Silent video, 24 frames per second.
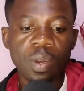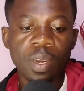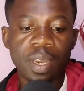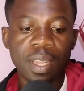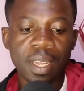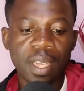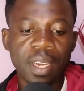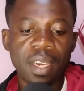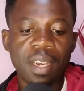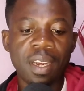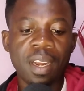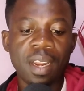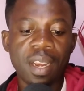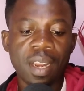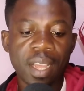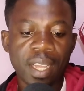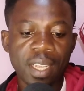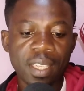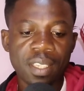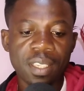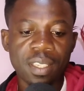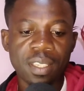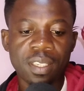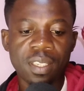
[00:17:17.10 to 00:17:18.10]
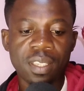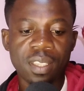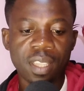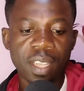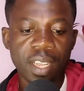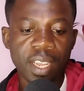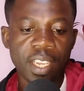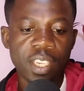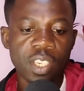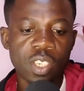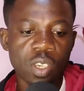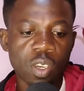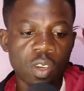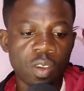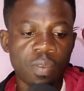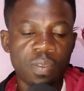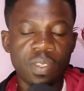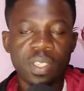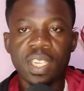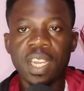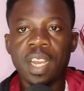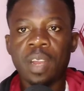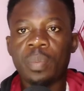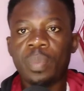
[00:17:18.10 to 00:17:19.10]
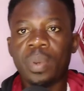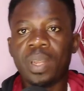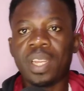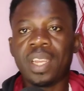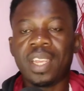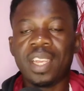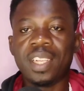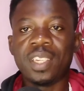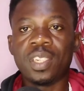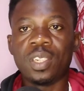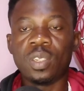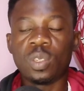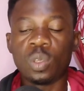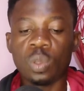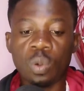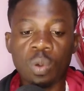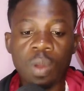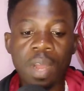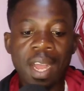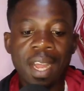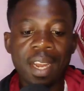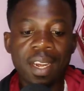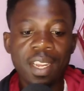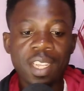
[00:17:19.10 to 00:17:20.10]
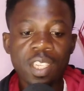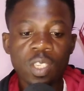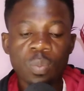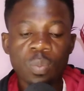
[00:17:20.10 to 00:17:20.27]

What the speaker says: the next stage of the application. So at this